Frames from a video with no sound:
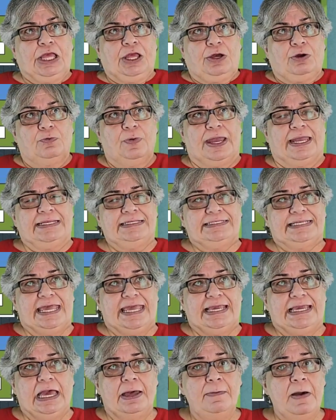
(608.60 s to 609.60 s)
when they
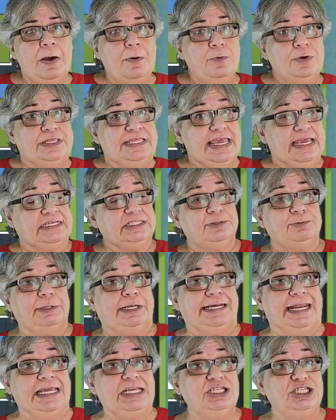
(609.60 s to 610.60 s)
come up with the
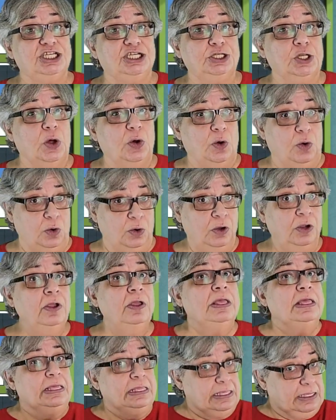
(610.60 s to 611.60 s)
explanation
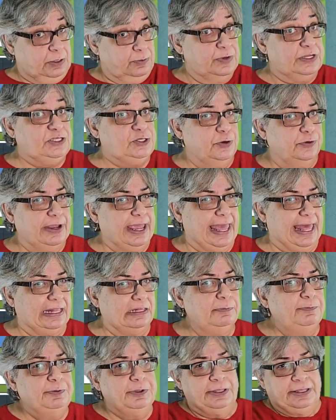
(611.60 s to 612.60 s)
or with your
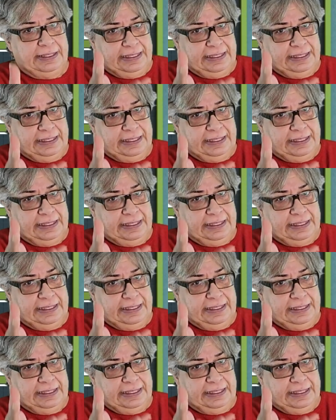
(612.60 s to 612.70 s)
help,